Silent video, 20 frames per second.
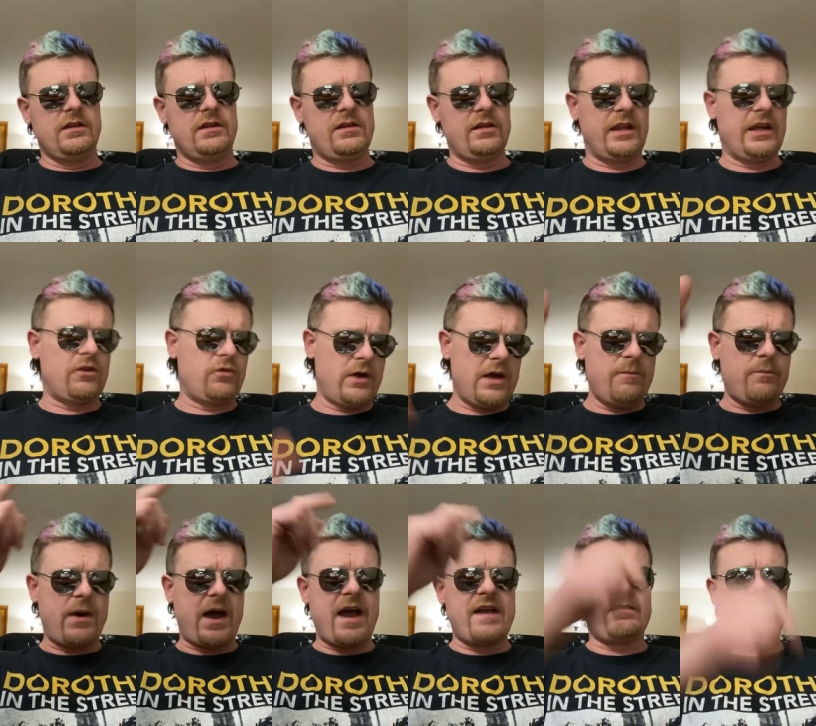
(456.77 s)
Till they cream
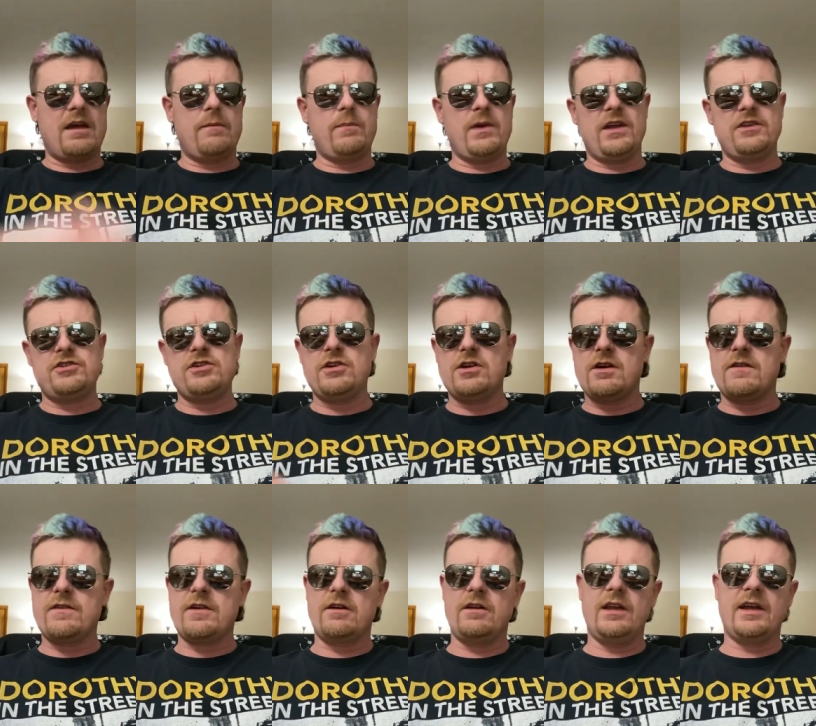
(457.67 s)
pies that bitch, you can go
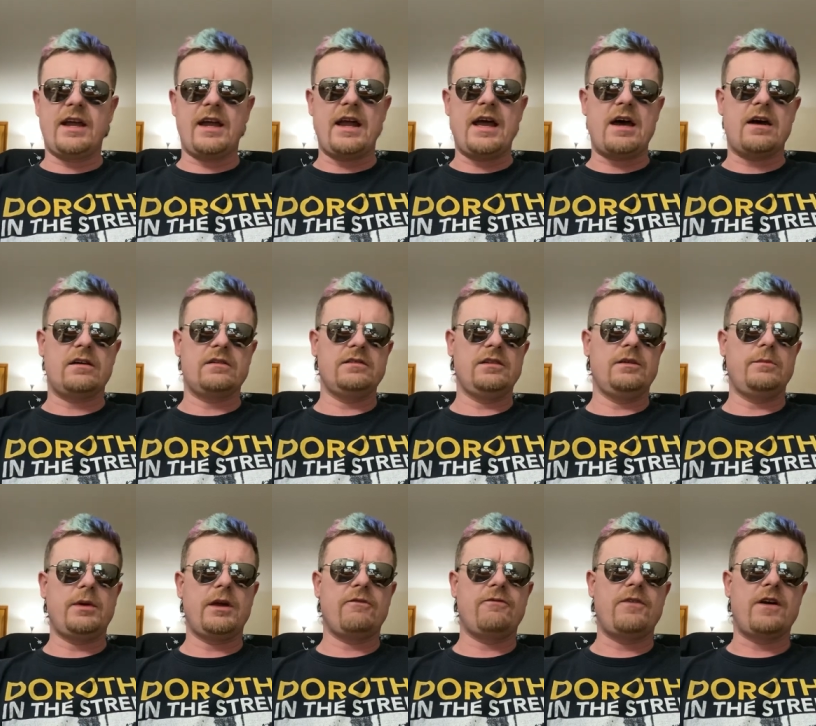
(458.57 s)
over there and lick it out. You
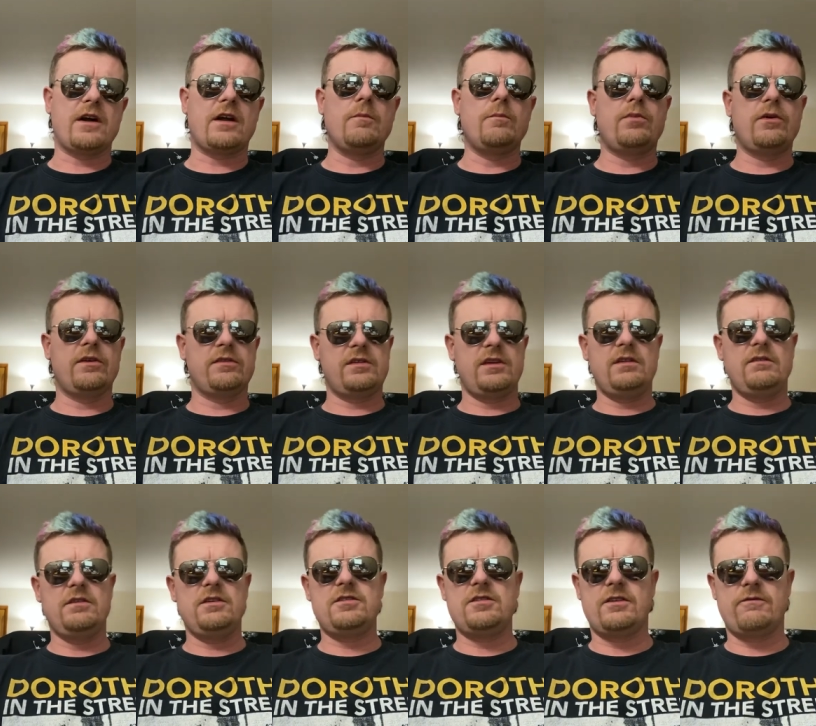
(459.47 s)
big fucking pussy.
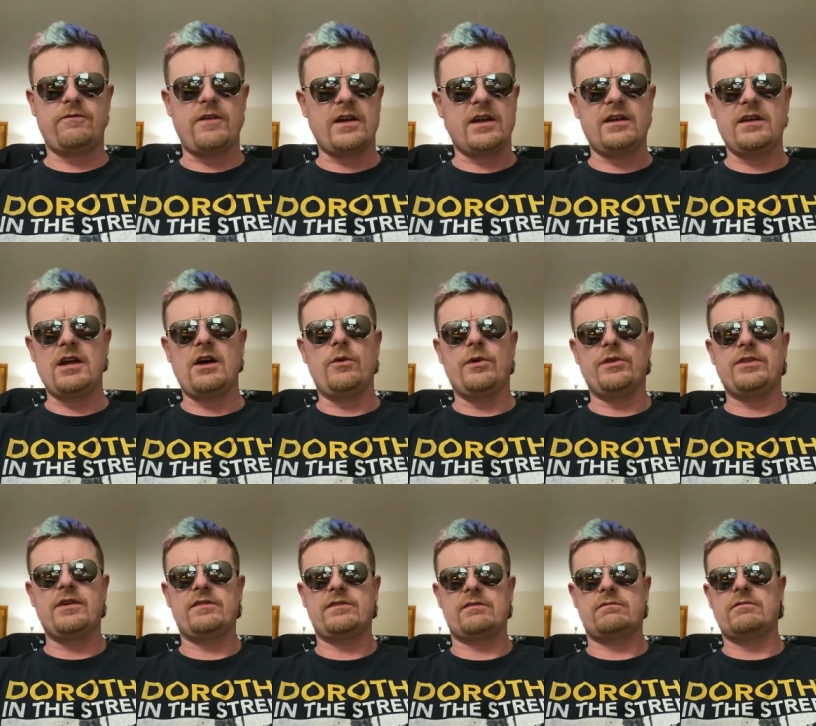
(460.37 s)
You should have fucking dealt with
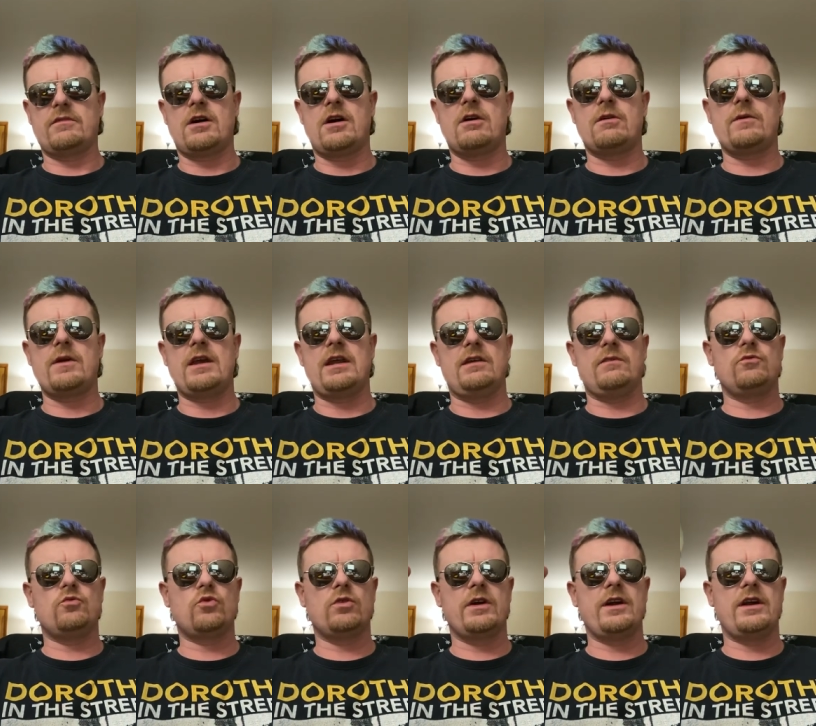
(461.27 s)
this already
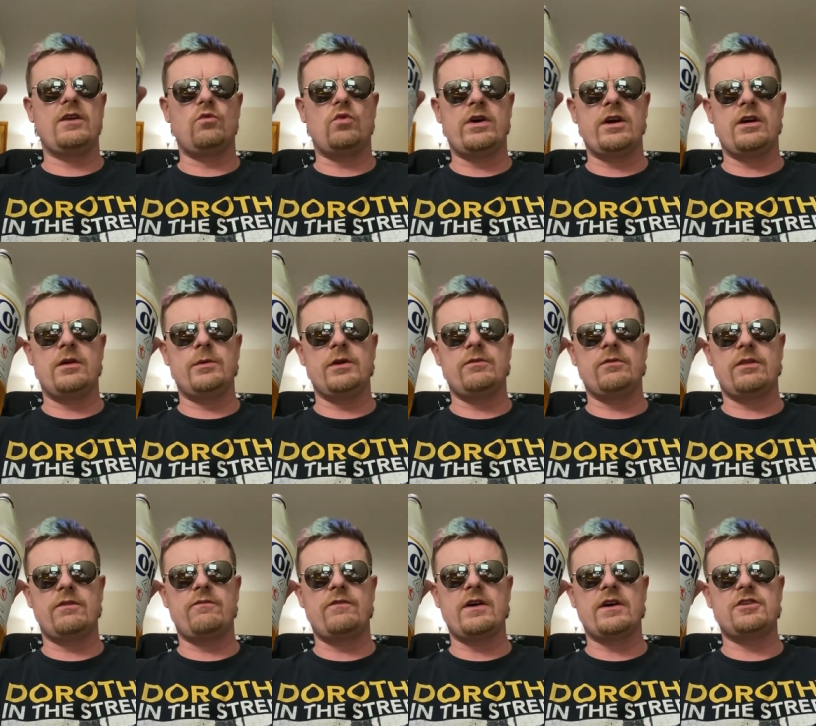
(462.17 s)
worried in Wyoming. What
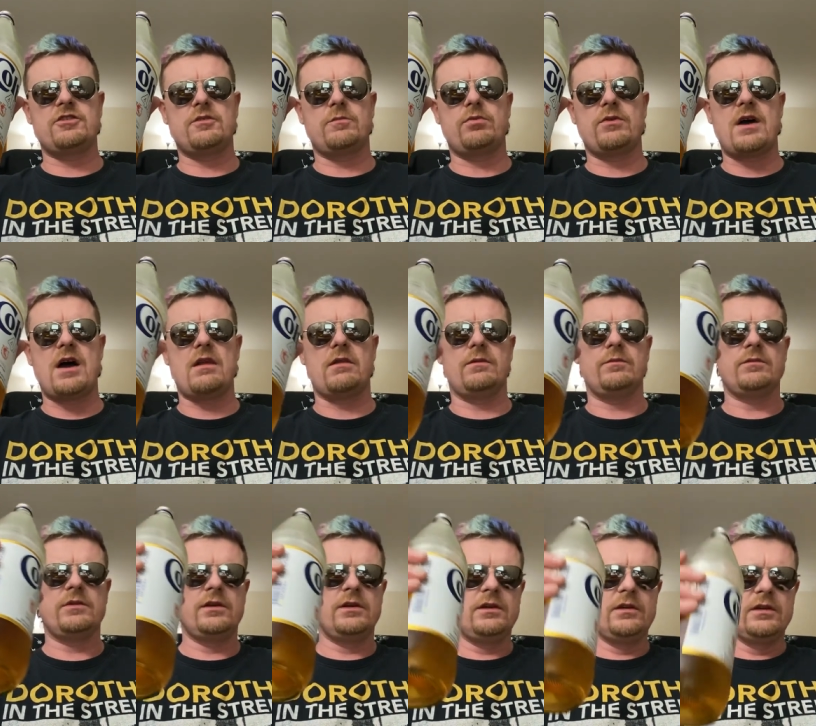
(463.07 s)
the fuck is your
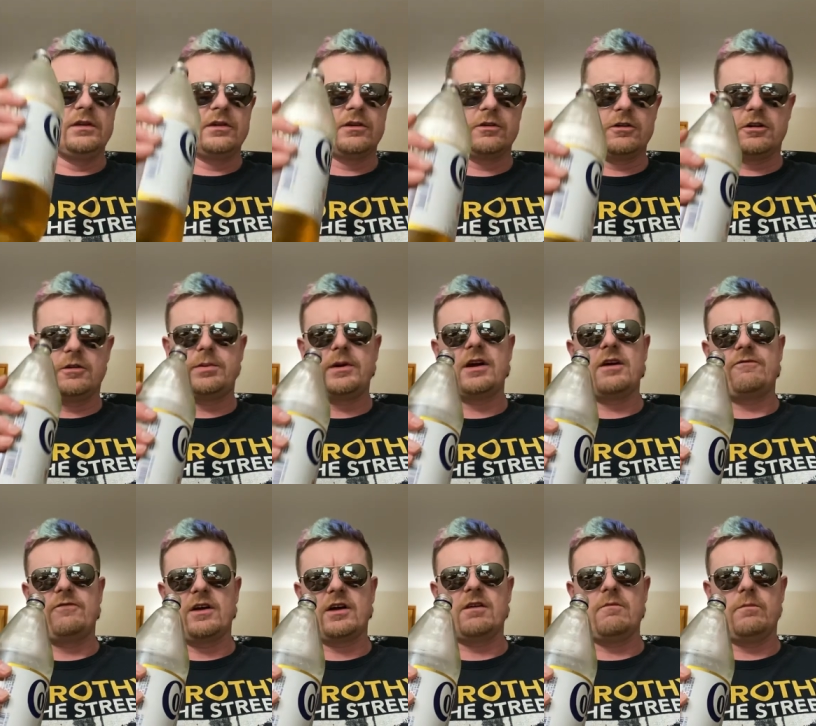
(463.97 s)
problem? Grow a pair of
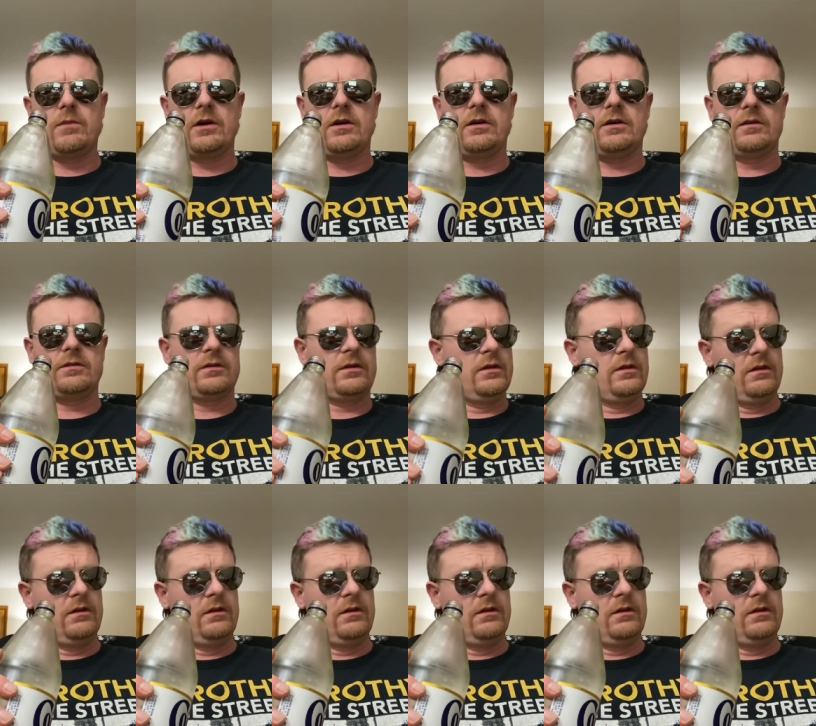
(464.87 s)
fucking balls,